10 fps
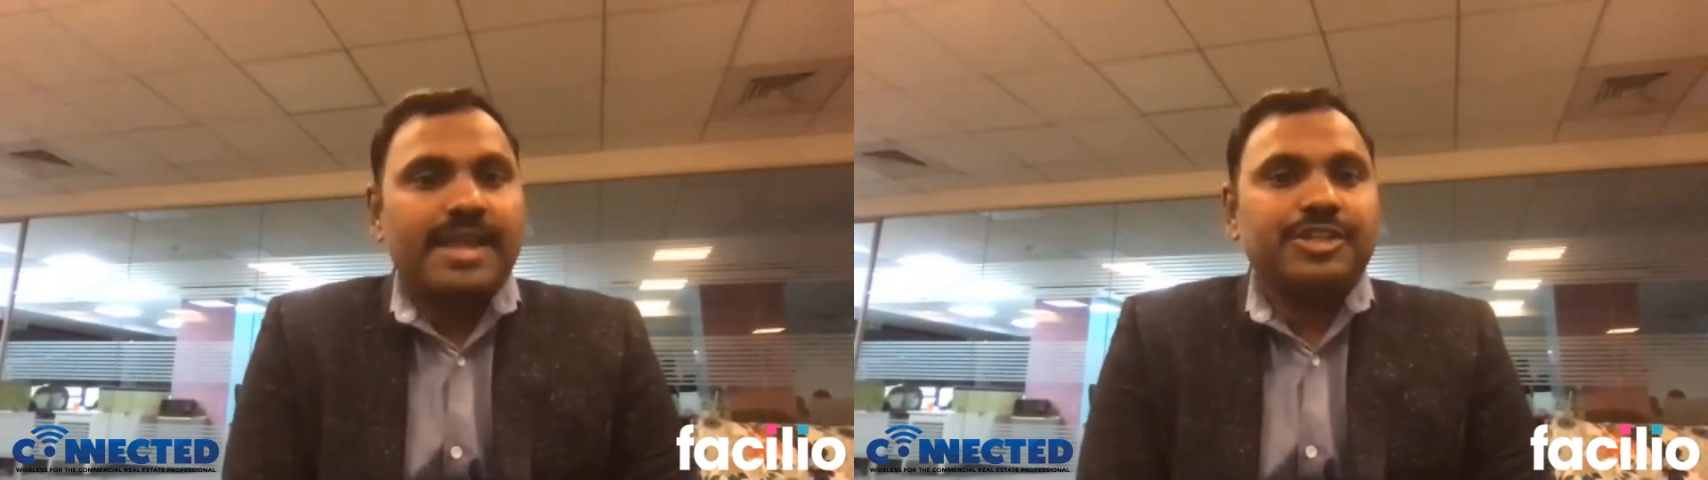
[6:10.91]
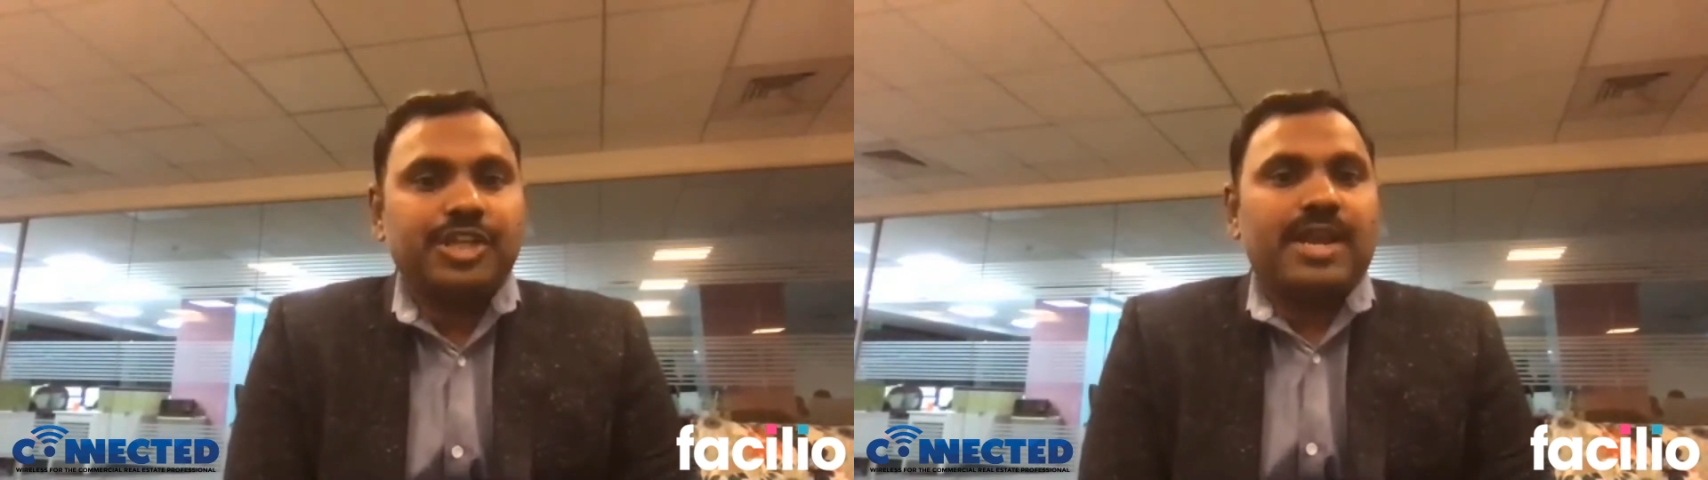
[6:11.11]

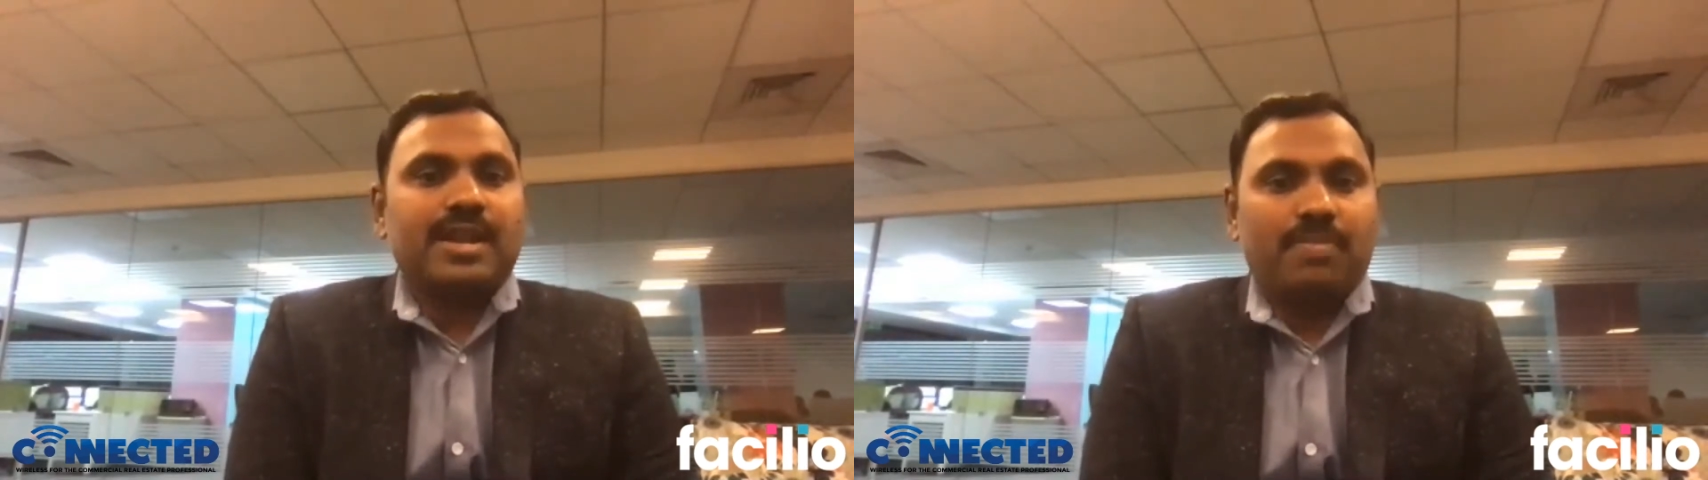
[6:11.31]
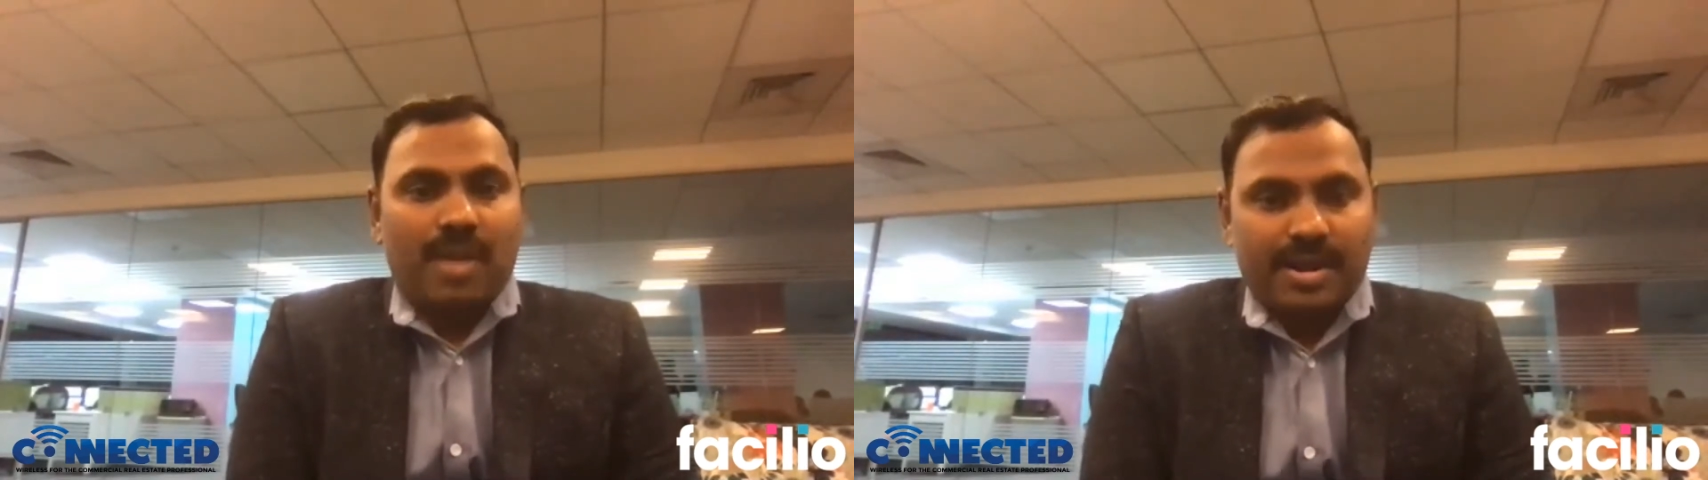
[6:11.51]
and
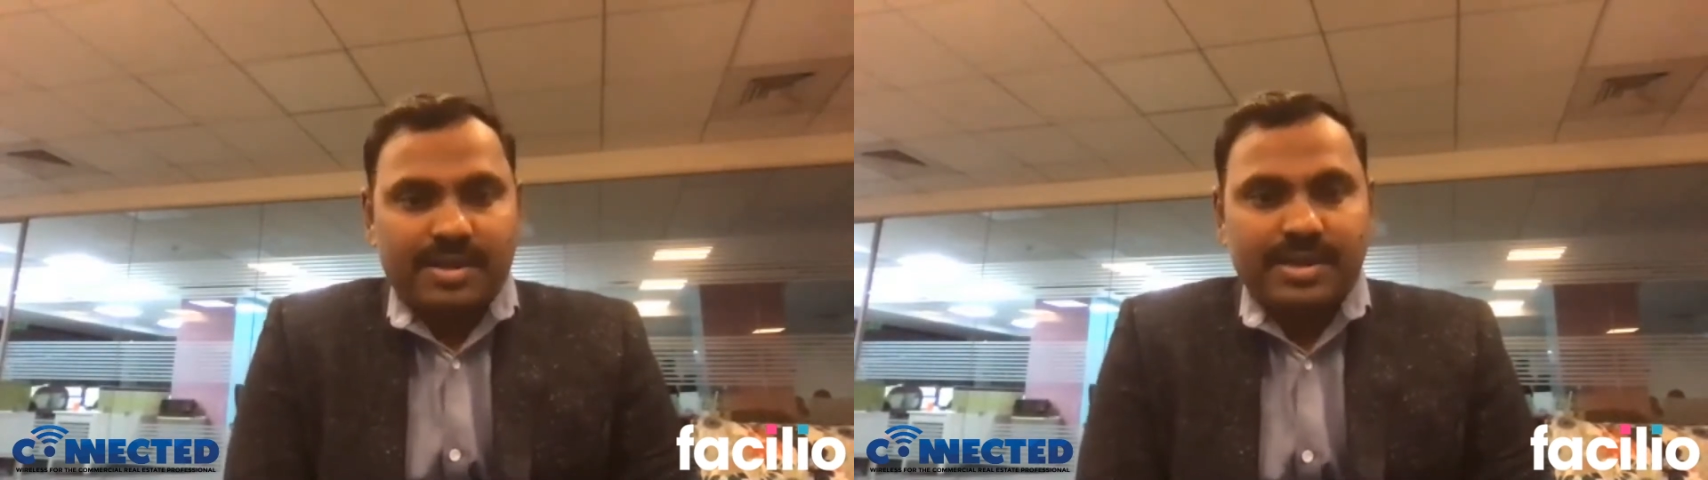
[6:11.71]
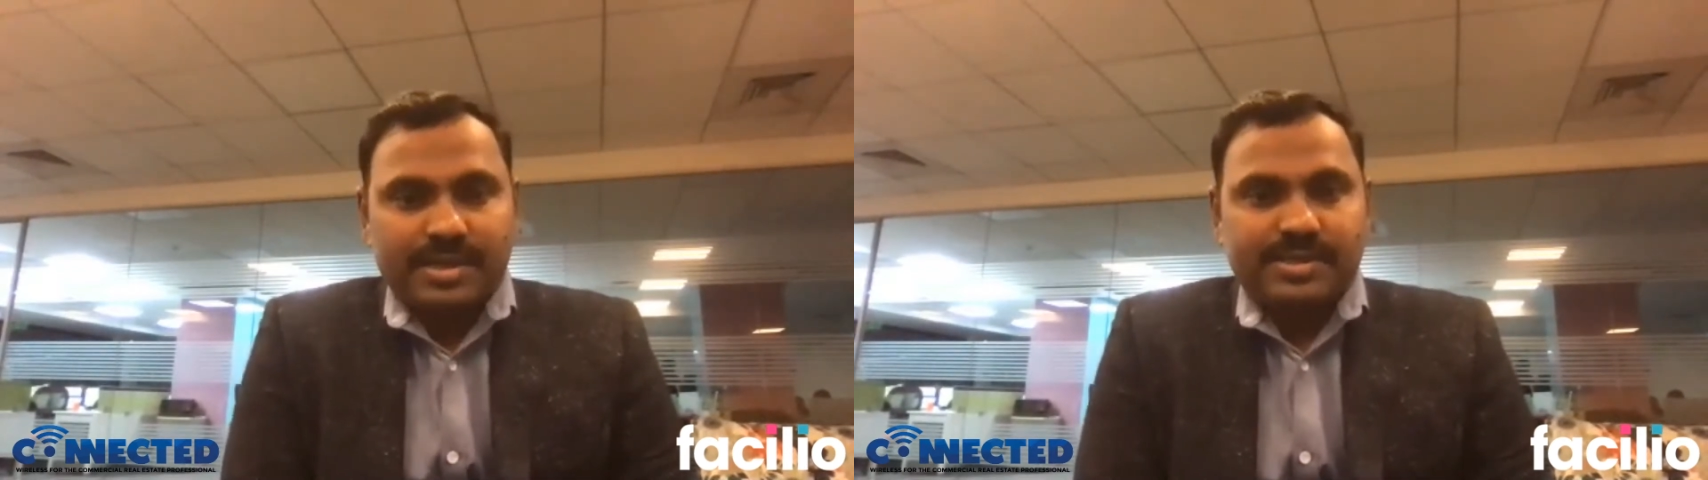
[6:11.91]
channel
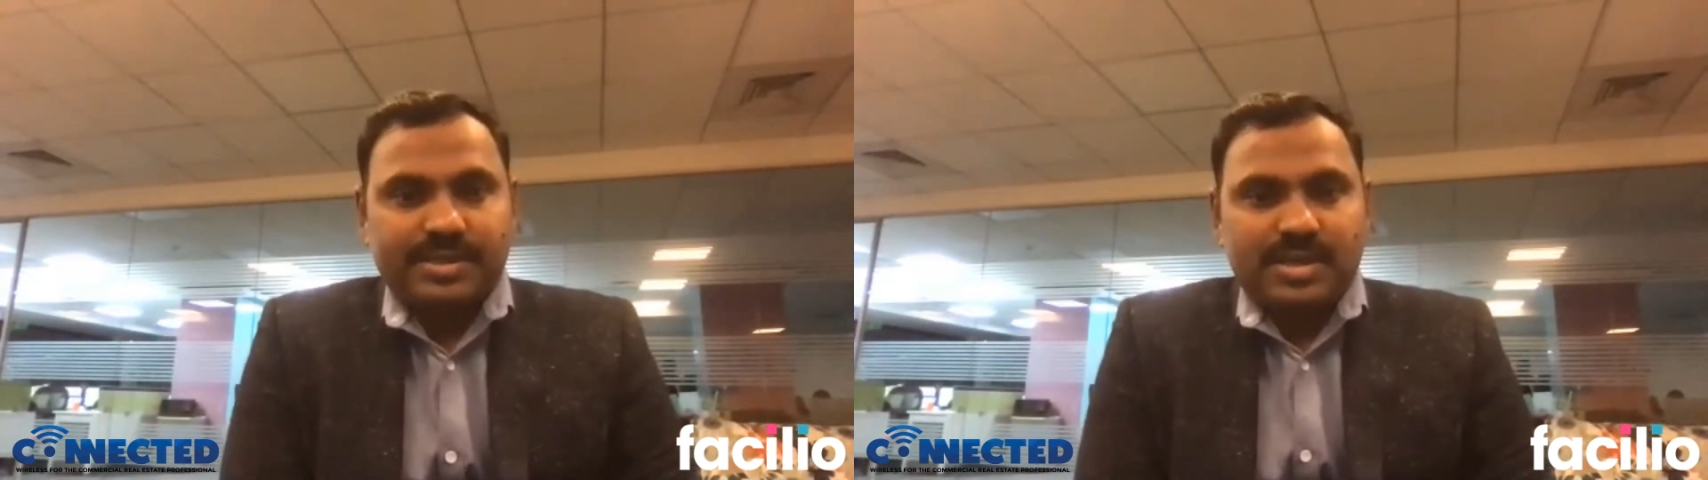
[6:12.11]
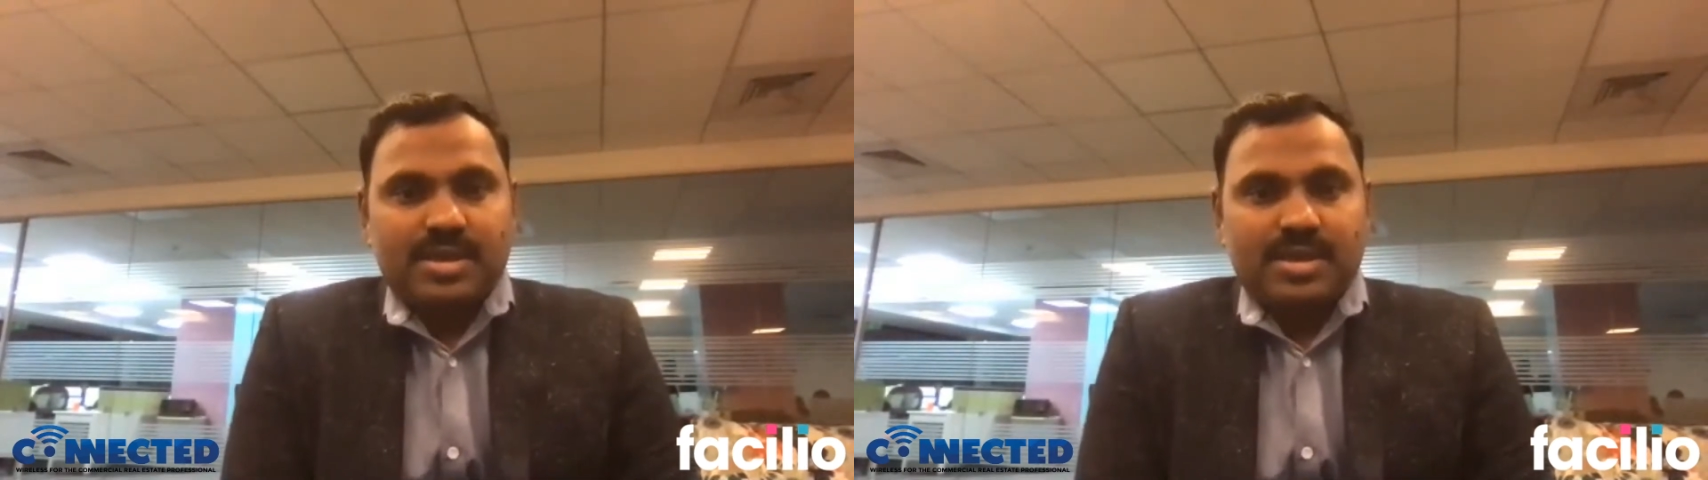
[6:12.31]
partners,